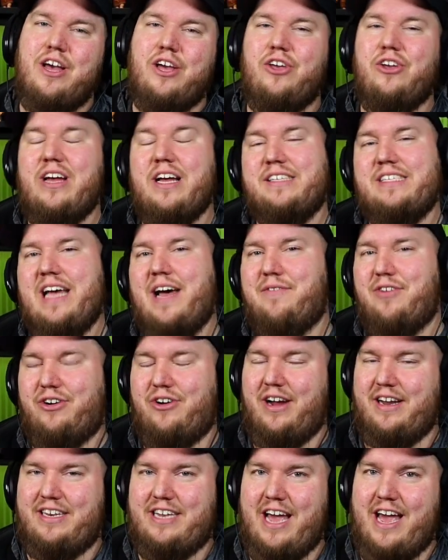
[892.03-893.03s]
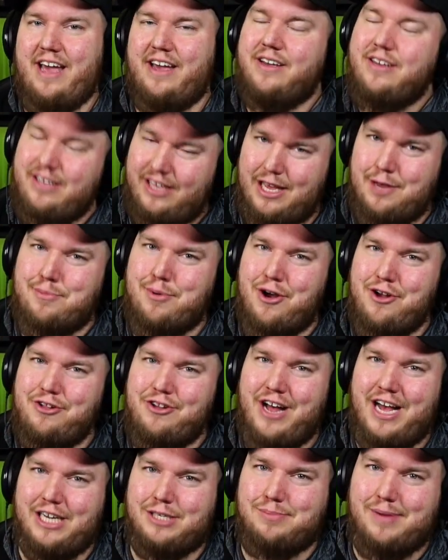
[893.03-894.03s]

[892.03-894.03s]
You guys have a great day. Keep on Clash